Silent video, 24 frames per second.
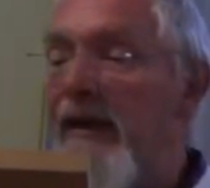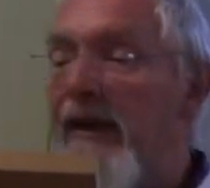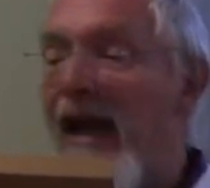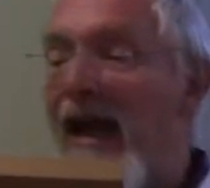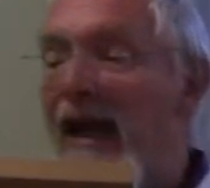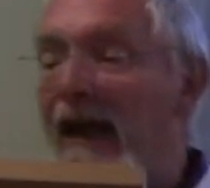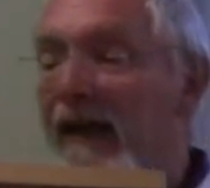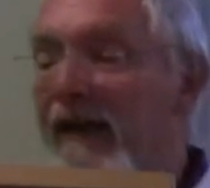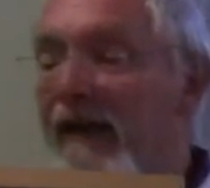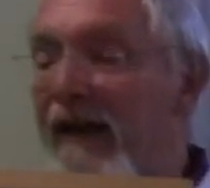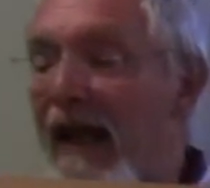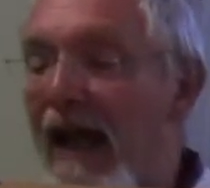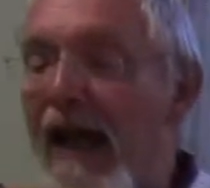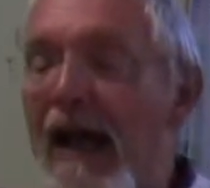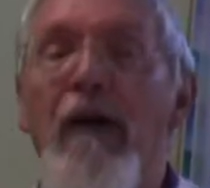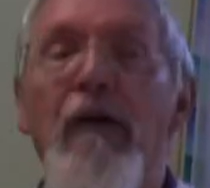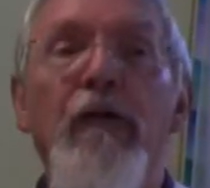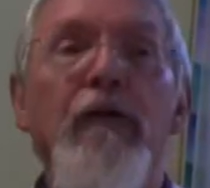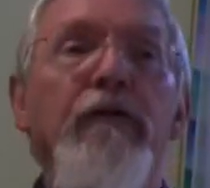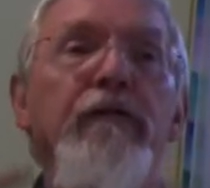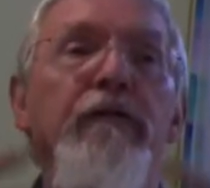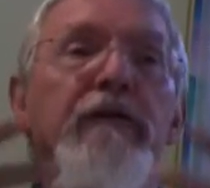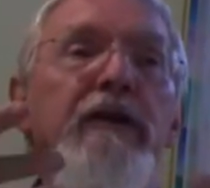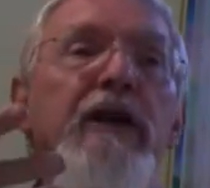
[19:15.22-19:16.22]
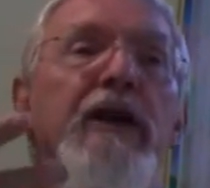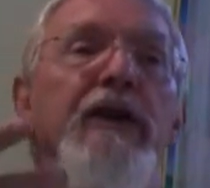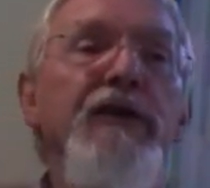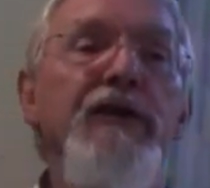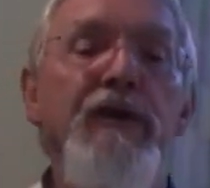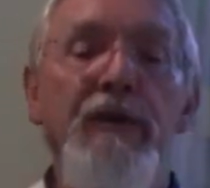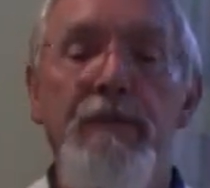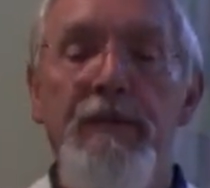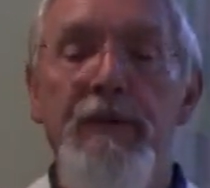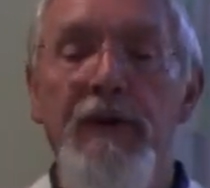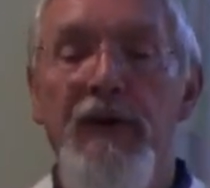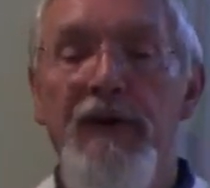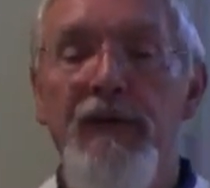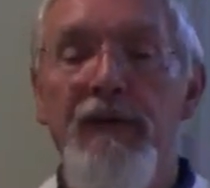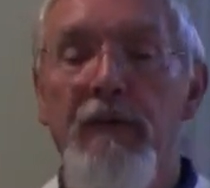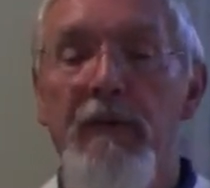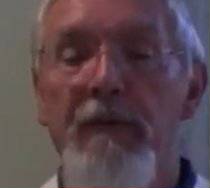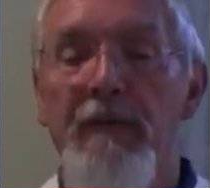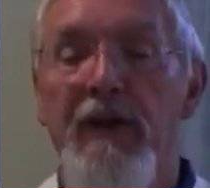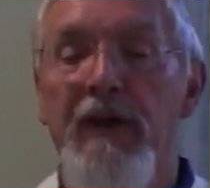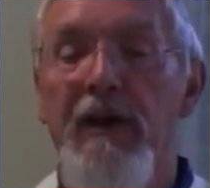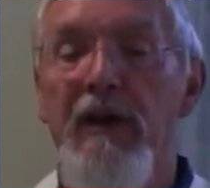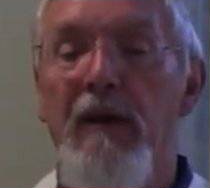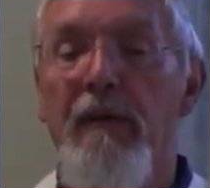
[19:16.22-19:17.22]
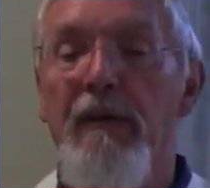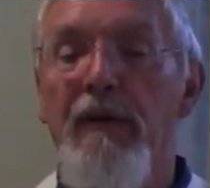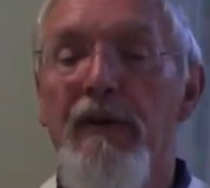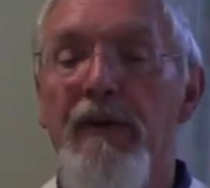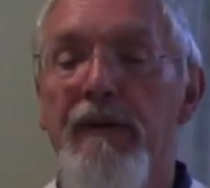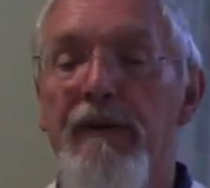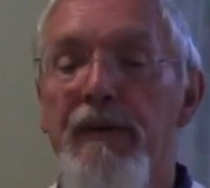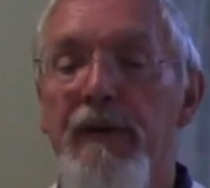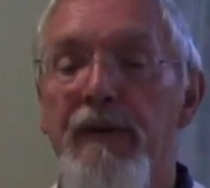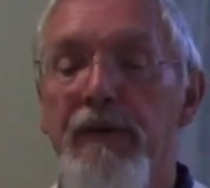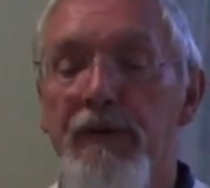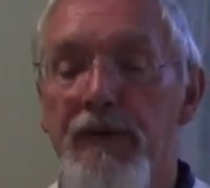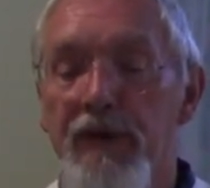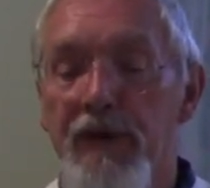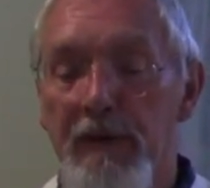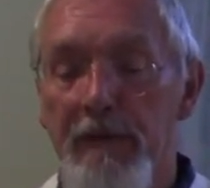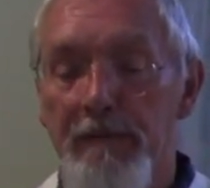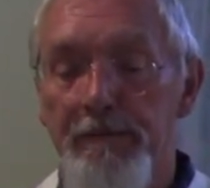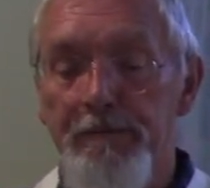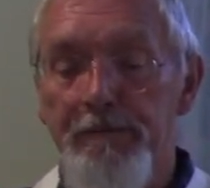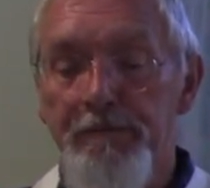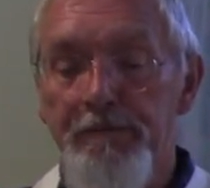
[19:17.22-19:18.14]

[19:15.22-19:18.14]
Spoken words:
we act now creates the person we become in the future.